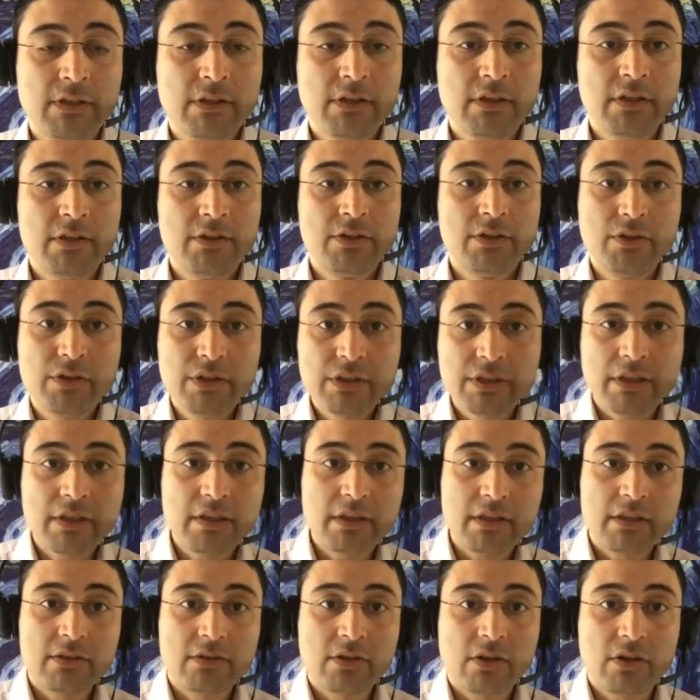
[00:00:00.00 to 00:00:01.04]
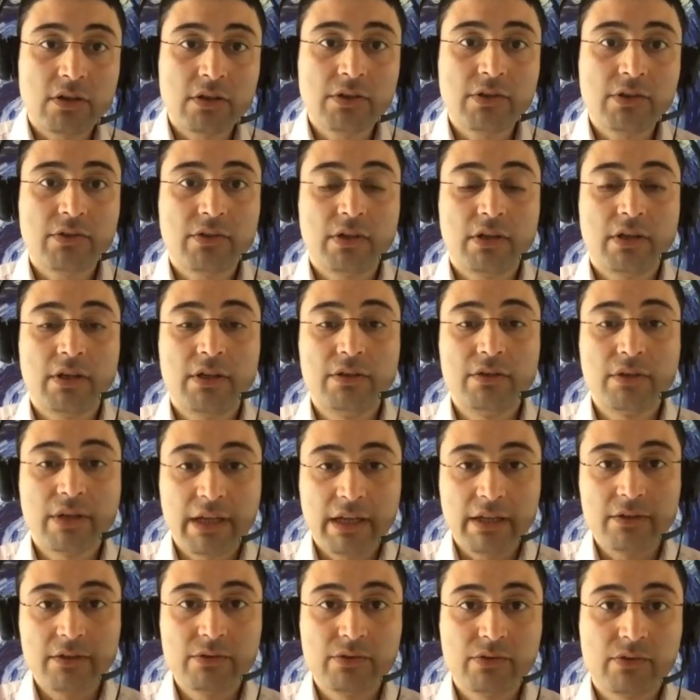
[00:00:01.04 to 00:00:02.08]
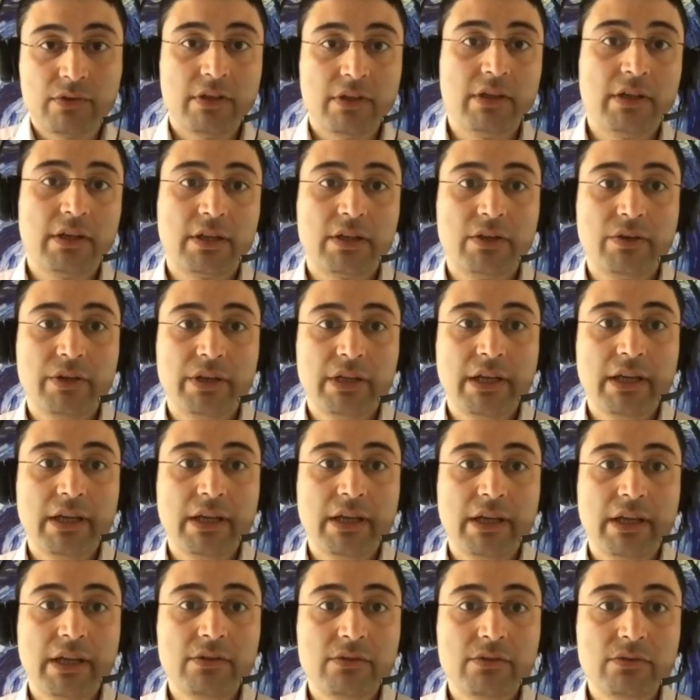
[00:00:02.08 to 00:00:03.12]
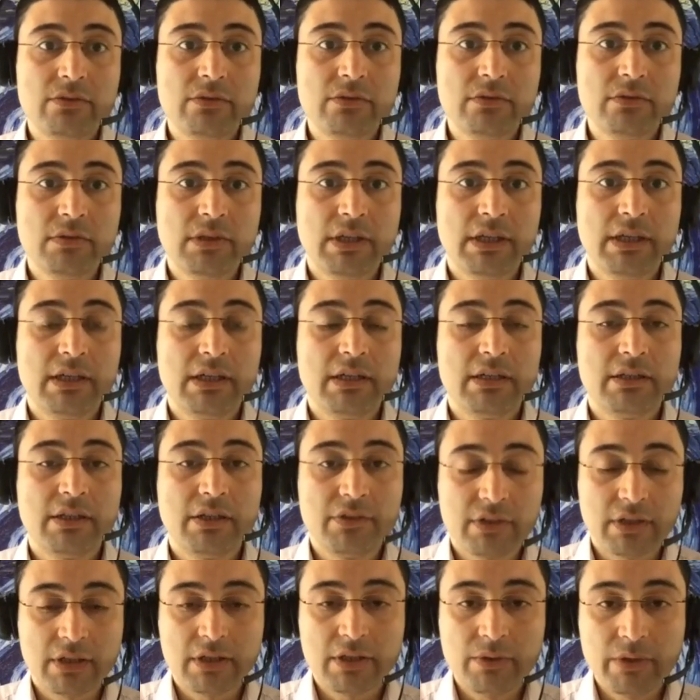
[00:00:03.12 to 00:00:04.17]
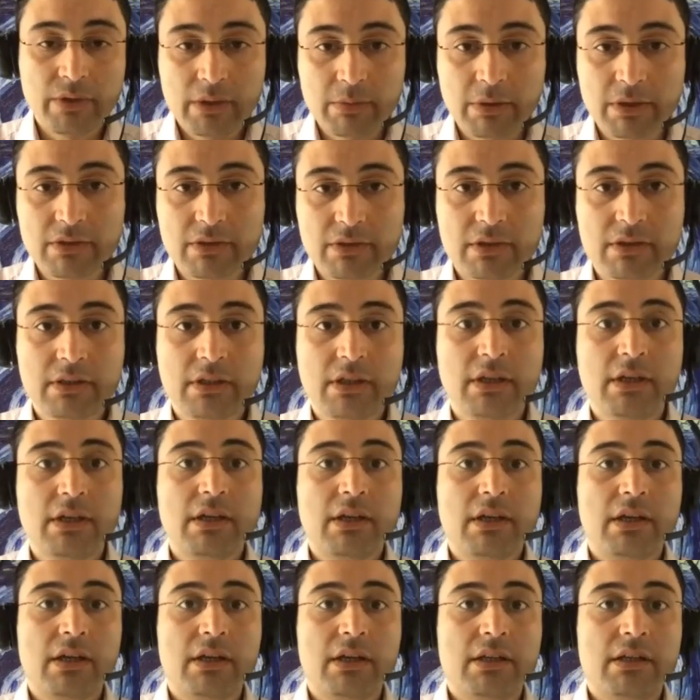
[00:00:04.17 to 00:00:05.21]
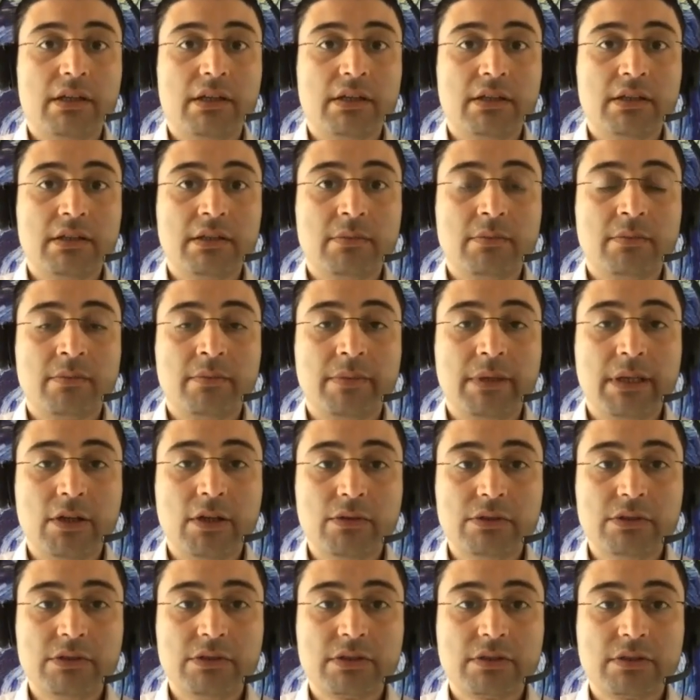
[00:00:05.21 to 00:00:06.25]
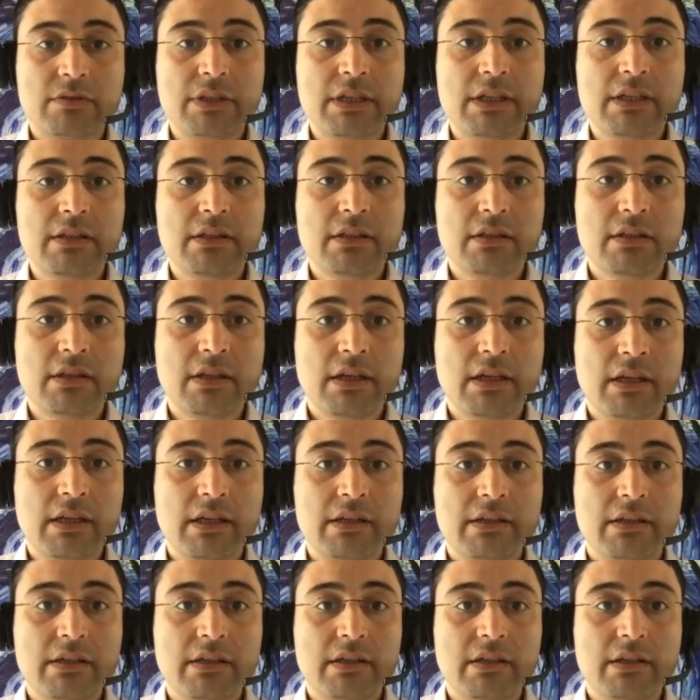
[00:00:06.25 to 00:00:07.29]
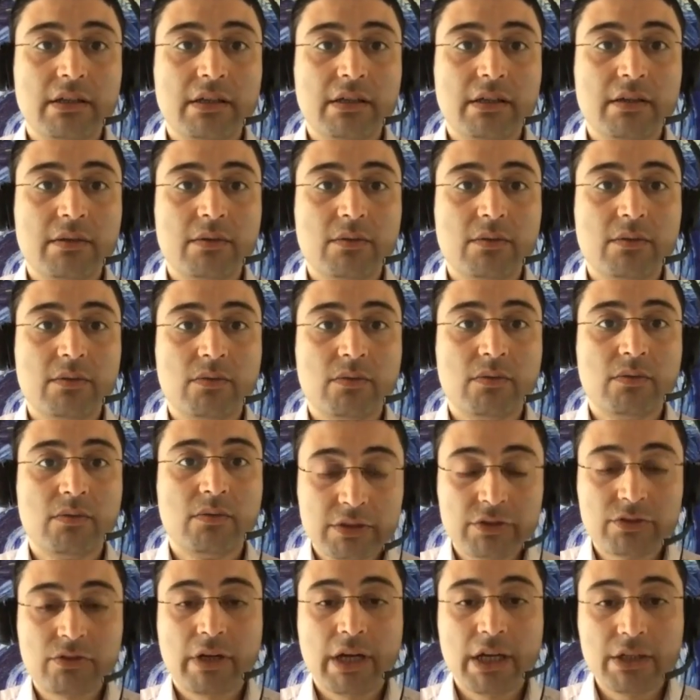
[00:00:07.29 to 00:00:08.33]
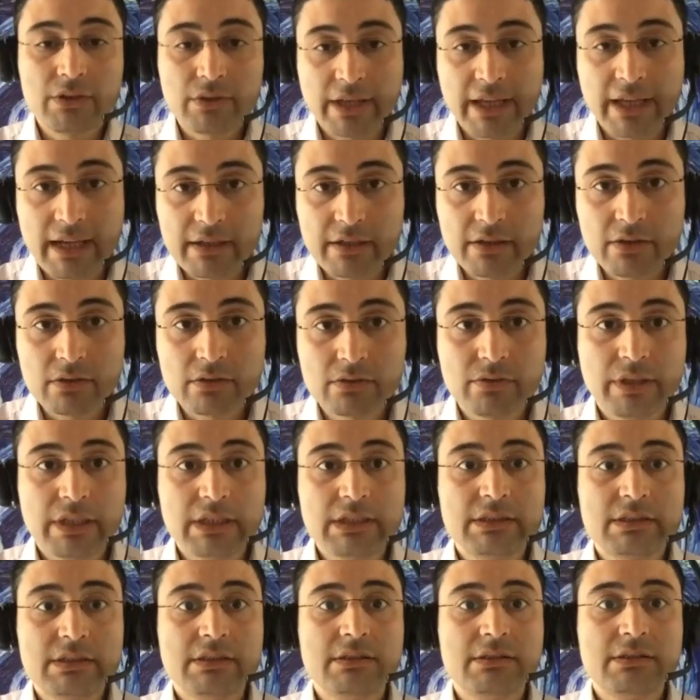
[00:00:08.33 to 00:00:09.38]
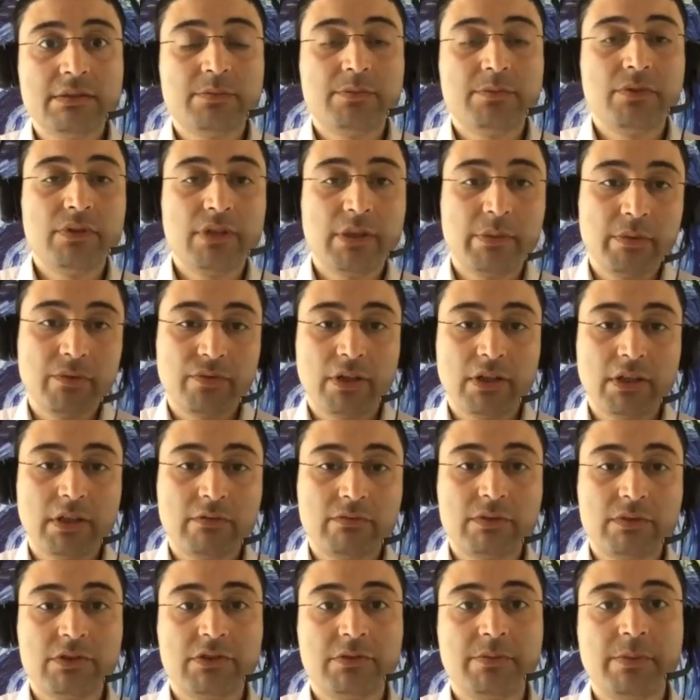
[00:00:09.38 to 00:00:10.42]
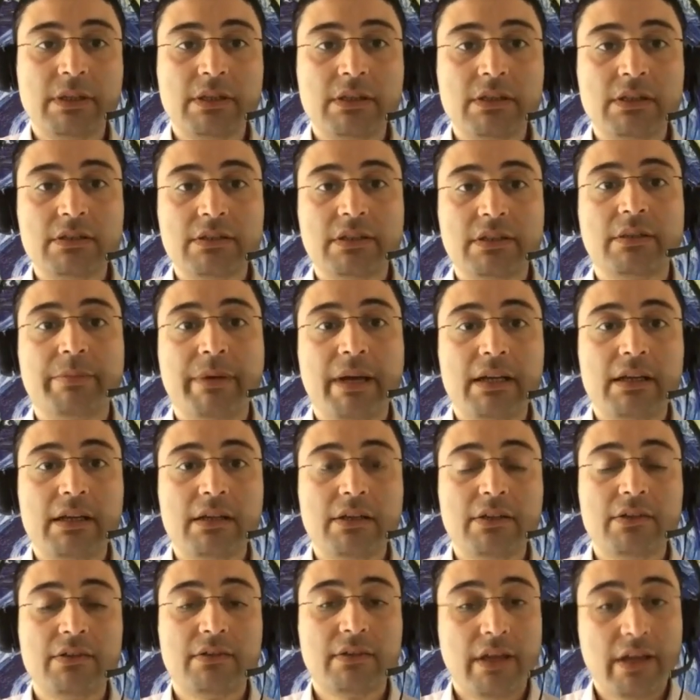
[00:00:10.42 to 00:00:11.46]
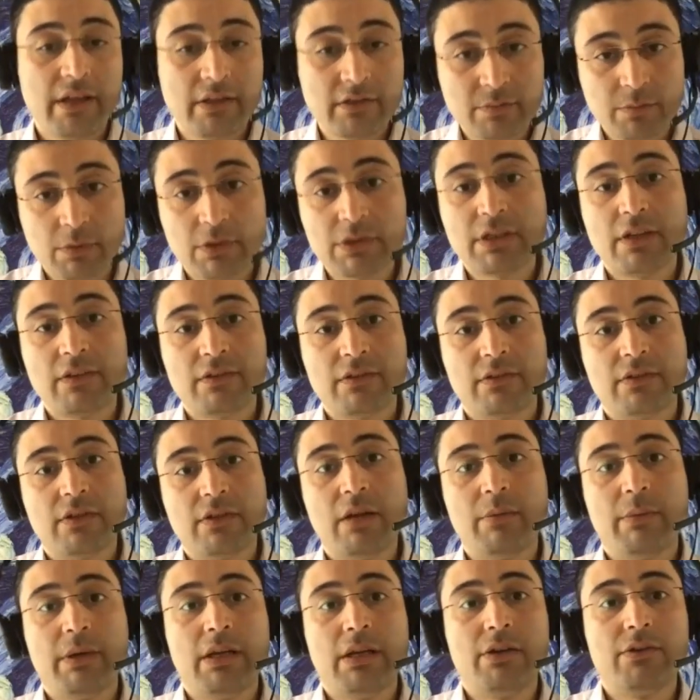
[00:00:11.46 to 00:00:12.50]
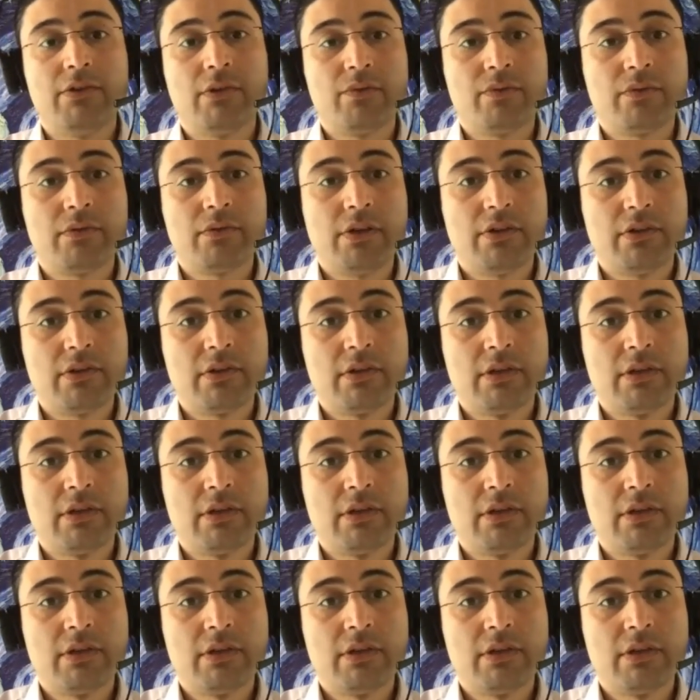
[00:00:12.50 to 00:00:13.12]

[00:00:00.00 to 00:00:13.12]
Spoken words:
During the talks, you can use the Q&A tool. There's a QA button below the screen, and we will try to gather your questions, put them in front of the speakers and the panelists as much as time allows, of course.